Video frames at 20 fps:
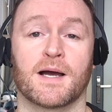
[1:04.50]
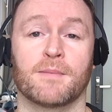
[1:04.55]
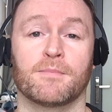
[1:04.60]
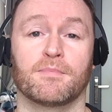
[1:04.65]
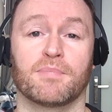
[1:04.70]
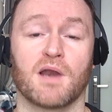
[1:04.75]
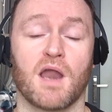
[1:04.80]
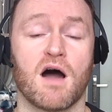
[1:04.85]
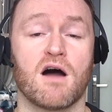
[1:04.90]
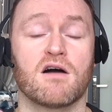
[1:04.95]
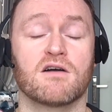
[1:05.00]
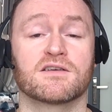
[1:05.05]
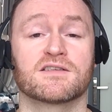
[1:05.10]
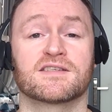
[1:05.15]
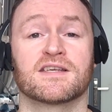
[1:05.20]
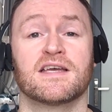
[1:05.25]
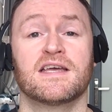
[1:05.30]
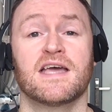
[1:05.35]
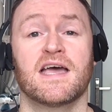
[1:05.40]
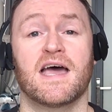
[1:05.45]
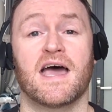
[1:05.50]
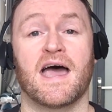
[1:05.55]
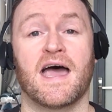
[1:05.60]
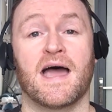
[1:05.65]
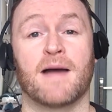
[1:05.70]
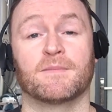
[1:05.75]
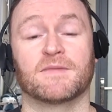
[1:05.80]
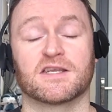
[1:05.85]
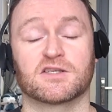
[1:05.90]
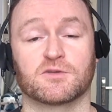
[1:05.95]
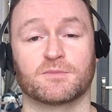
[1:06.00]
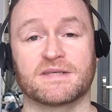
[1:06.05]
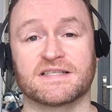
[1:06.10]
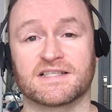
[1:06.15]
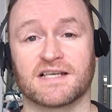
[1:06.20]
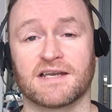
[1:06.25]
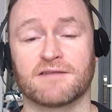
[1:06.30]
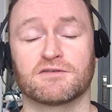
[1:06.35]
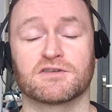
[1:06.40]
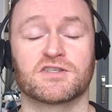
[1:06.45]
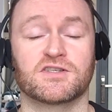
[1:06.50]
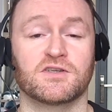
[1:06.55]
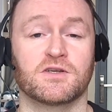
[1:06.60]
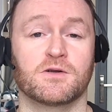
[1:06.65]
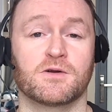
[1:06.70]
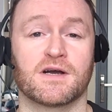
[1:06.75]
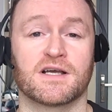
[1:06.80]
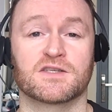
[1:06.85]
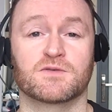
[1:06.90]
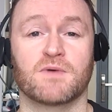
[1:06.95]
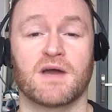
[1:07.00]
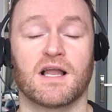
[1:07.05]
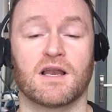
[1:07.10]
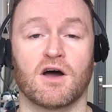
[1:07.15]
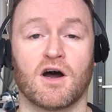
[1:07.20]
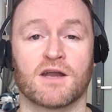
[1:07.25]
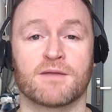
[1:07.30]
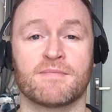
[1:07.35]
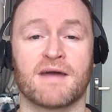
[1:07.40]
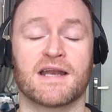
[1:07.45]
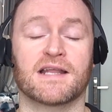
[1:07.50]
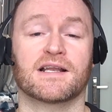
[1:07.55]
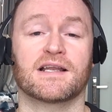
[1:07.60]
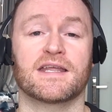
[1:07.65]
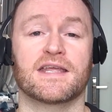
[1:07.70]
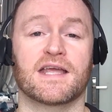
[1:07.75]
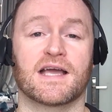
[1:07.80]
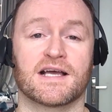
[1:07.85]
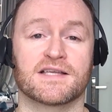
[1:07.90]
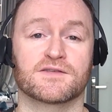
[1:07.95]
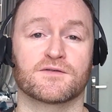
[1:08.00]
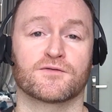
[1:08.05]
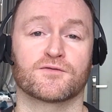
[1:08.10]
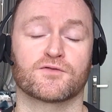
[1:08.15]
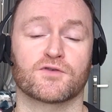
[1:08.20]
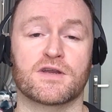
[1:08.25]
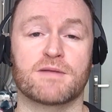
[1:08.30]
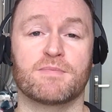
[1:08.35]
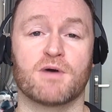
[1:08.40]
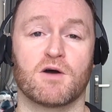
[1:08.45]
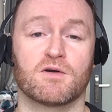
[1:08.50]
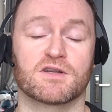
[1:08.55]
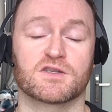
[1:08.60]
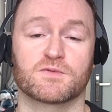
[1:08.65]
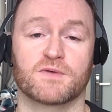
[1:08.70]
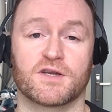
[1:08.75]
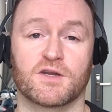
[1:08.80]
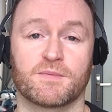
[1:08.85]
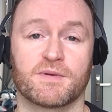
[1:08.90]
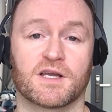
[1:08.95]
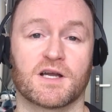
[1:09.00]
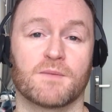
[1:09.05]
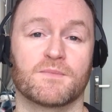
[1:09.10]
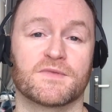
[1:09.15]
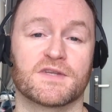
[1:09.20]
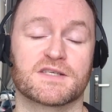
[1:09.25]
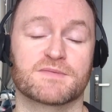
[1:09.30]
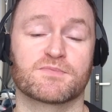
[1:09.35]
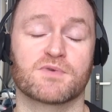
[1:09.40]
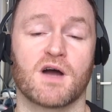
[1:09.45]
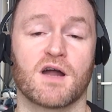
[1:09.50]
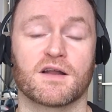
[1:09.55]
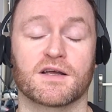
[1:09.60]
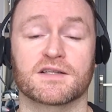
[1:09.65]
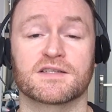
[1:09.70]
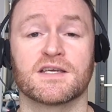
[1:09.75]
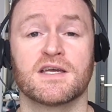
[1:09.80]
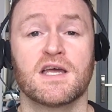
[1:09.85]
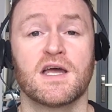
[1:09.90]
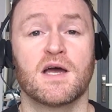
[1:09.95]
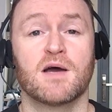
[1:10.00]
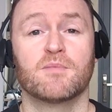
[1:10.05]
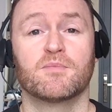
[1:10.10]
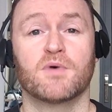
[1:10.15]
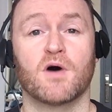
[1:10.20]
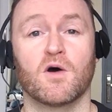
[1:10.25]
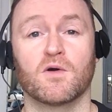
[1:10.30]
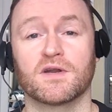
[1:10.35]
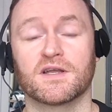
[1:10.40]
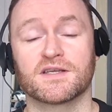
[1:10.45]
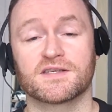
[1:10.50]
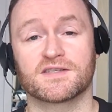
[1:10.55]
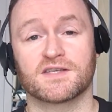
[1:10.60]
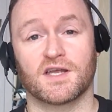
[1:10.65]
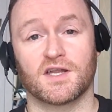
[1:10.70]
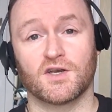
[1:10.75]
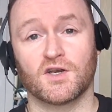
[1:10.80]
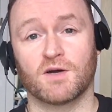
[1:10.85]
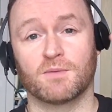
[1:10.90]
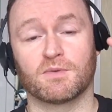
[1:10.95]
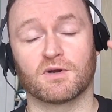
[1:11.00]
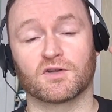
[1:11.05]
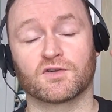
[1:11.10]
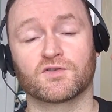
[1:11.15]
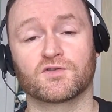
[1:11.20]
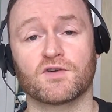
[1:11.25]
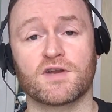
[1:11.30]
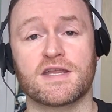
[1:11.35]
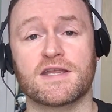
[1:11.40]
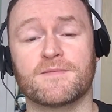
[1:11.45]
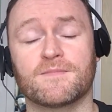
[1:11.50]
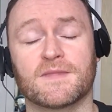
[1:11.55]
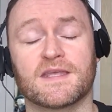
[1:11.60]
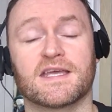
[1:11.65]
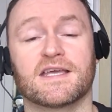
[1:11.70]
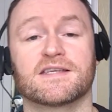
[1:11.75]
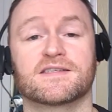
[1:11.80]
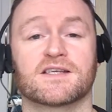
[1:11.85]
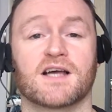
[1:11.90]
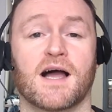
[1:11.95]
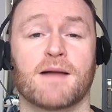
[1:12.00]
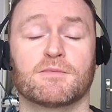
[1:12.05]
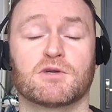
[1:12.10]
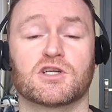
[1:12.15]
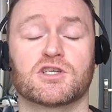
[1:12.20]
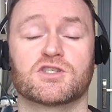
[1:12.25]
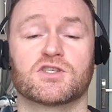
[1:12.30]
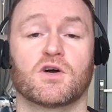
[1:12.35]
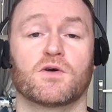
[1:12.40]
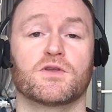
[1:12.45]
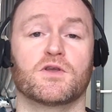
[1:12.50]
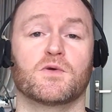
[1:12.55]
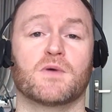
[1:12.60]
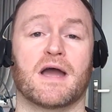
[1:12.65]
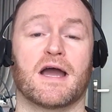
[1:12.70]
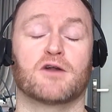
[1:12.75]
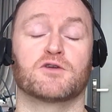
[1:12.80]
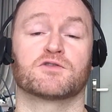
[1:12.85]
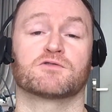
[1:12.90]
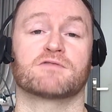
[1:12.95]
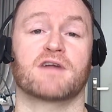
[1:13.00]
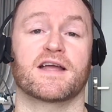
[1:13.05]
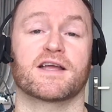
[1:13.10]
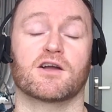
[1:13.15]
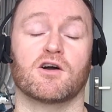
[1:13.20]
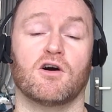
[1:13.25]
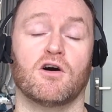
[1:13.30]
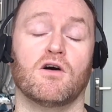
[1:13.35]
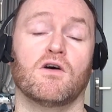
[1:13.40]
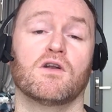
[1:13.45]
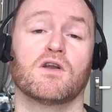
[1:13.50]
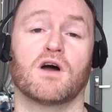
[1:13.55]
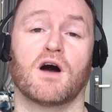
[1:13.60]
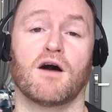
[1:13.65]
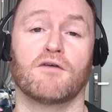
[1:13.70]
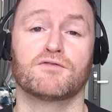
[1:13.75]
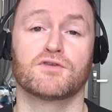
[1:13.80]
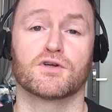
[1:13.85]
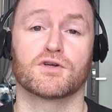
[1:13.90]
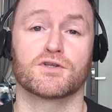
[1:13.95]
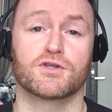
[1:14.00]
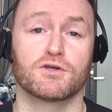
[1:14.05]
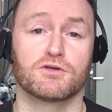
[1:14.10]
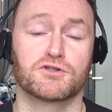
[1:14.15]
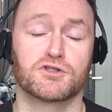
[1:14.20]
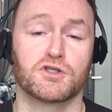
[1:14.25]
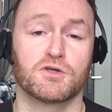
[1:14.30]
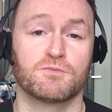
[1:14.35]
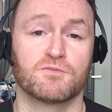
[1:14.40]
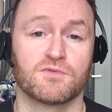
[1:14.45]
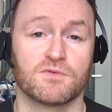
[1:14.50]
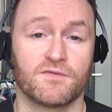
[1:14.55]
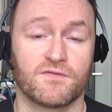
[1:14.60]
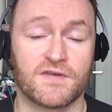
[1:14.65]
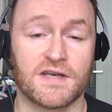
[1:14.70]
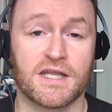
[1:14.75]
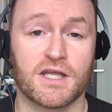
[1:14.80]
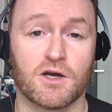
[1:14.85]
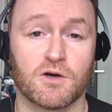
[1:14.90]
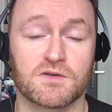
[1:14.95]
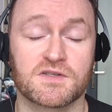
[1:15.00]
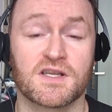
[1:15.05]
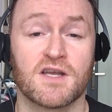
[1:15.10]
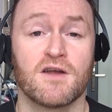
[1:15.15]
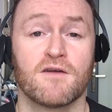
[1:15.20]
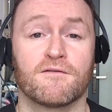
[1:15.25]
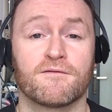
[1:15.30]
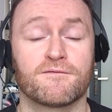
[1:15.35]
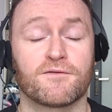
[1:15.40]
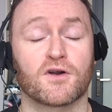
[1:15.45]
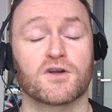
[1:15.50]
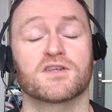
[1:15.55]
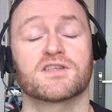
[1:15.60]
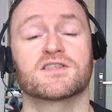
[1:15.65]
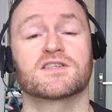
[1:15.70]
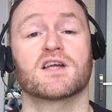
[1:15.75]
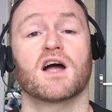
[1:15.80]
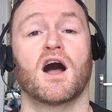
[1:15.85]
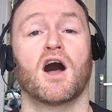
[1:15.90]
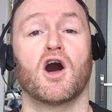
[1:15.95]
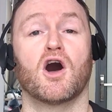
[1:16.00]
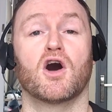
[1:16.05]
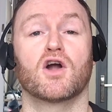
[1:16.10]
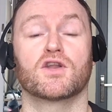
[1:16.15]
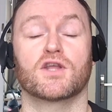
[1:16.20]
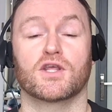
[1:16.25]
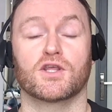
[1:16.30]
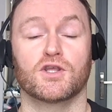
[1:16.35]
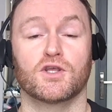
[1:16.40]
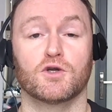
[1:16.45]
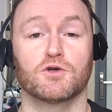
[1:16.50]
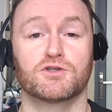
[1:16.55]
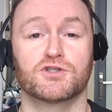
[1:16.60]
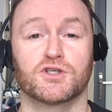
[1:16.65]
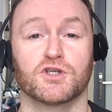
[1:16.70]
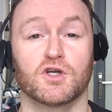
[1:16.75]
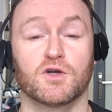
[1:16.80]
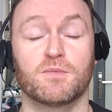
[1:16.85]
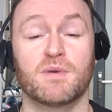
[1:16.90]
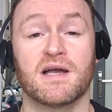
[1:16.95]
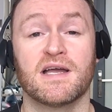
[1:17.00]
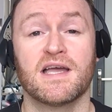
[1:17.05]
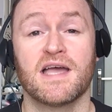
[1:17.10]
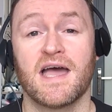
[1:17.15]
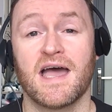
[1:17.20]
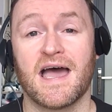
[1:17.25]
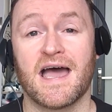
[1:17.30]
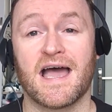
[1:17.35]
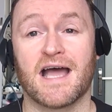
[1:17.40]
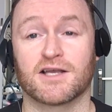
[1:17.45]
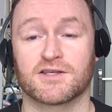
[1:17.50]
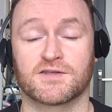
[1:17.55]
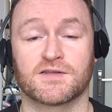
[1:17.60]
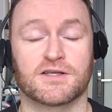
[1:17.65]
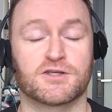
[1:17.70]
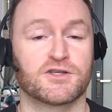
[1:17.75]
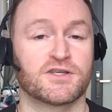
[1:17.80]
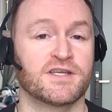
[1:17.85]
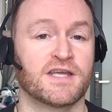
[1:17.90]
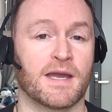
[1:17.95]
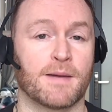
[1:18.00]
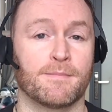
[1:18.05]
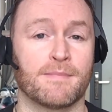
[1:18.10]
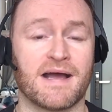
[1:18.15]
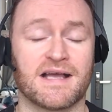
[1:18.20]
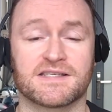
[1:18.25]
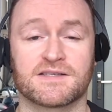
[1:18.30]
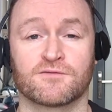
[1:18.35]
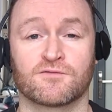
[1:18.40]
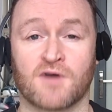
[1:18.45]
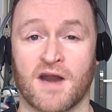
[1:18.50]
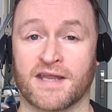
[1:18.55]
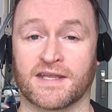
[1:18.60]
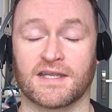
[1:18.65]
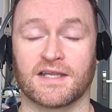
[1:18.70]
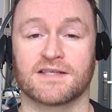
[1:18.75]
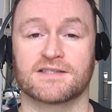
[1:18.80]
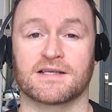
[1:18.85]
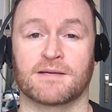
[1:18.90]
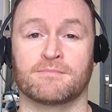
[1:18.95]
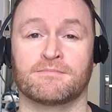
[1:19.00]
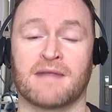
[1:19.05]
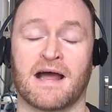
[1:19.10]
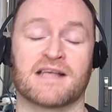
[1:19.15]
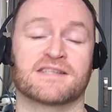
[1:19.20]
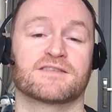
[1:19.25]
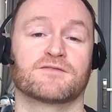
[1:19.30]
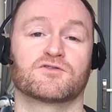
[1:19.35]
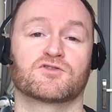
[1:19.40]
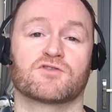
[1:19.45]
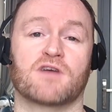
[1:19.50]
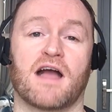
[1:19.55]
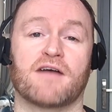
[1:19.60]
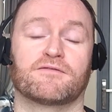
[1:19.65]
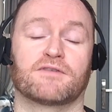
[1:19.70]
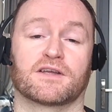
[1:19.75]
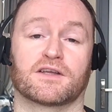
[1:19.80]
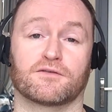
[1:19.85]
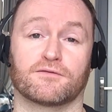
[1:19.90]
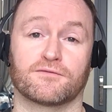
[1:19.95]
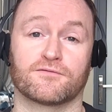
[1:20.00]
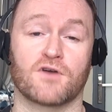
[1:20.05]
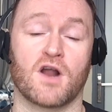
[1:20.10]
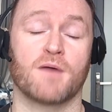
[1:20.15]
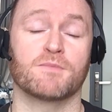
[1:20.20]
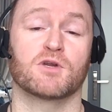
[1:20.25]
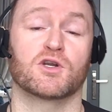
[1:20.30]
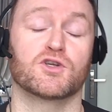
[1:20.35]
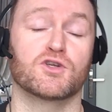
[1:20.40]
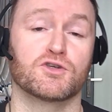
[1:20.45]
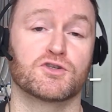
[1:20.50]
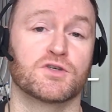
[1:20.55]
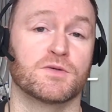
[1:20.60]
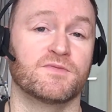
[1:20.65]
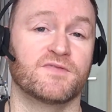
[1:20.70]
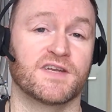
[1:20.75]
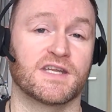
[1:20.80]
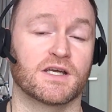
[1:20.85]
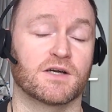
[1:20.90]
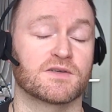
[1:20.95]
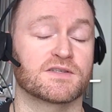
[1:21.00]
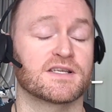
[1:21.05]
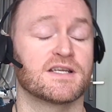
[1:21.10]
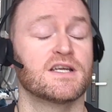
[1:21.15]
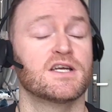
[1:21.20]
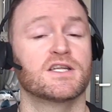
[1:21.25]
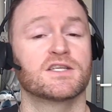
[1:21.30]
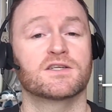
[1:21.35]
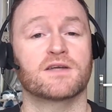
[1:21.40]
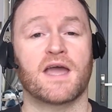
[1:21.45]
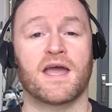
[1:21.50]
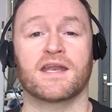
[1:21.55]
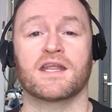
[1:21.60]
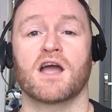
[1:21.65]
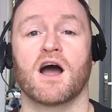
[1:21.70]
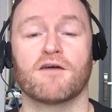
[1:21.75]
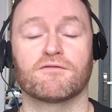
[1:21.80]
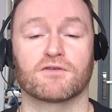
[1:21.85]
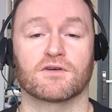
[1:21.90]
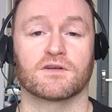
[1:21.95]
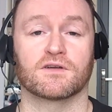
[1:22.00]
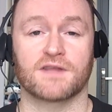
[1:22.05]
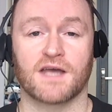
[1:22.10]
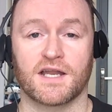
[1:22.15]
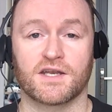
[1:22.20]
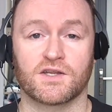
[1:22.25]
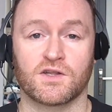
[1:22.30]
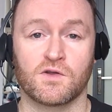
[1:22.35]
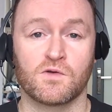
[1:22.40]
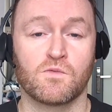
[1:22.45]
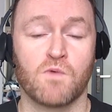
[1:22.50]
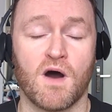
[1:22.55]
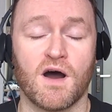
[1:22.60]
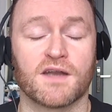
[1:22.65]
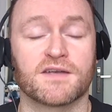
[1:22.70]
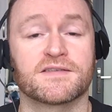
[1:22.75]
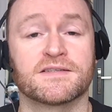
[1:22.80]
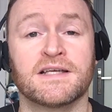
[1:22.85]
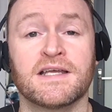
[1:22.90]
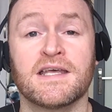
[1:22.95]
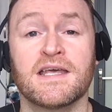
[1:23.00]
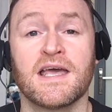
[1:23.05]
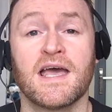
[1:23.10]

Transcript: and blogs. Um, this will be delivered to you as well automatically as a free bonus when you pick up this product. Bonus number three is I'm going to show you how to rank all of your YouTube videos first on YouTube uh, so that you can get massive rankings and massive traffic from your YouTube videos to any offer that you want.